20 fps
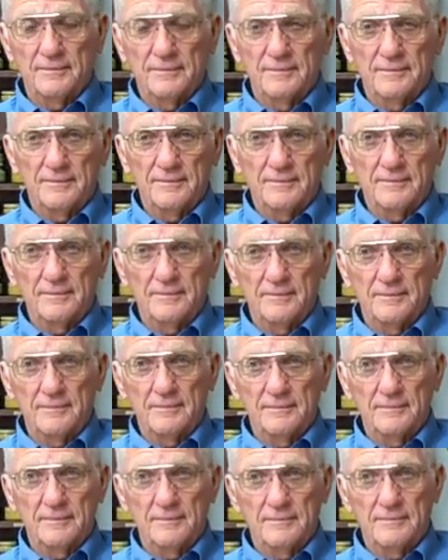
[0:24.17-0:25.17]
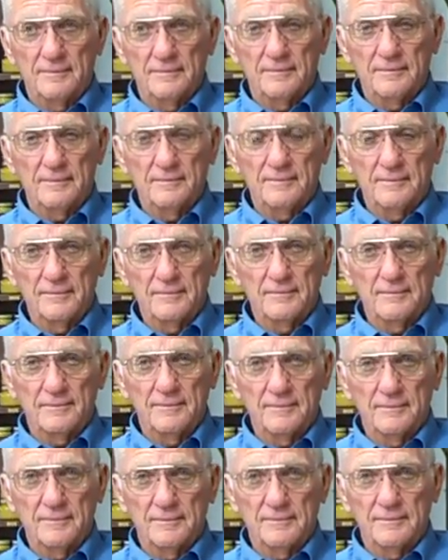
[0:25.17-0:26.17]

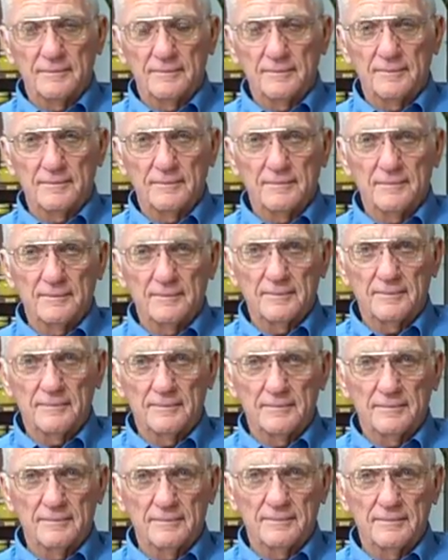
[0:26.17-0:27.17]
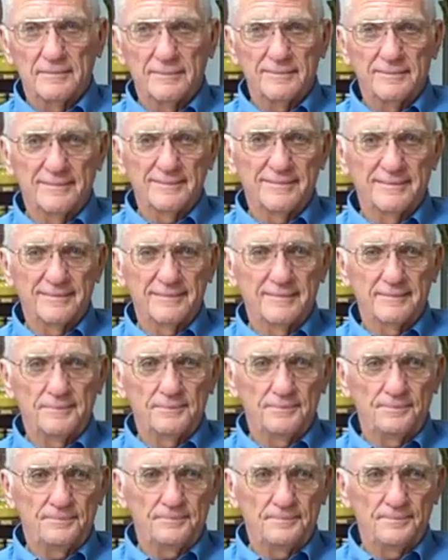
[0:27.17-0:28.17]

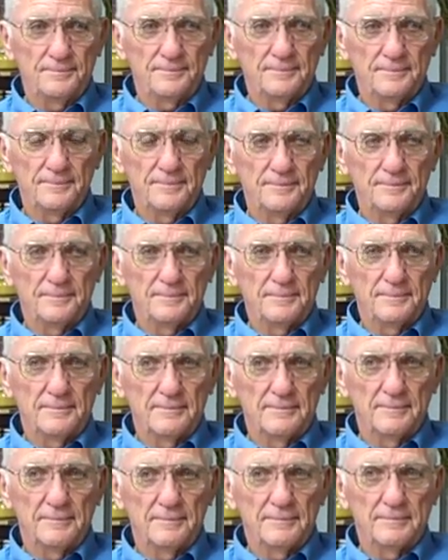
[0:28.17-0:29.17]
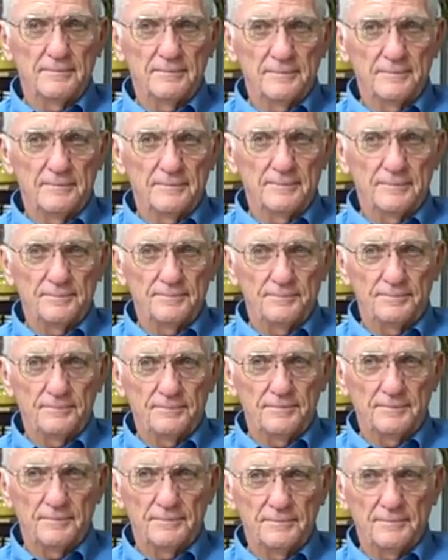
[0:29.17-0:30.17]

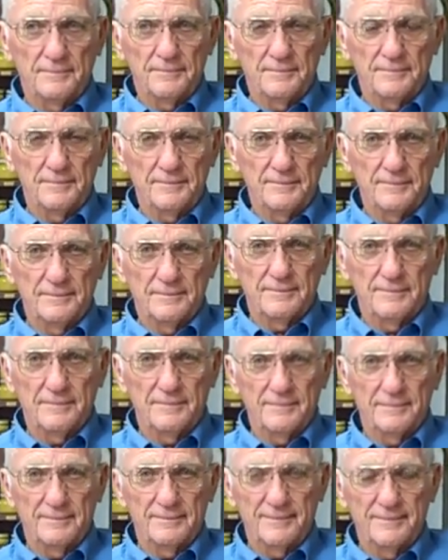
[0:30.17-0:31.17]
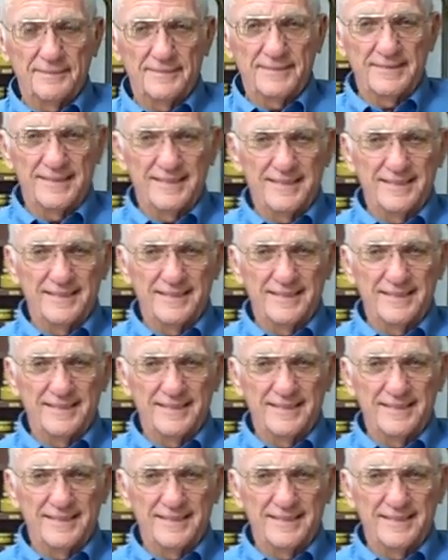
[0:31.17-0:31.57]
The person shown says nothing.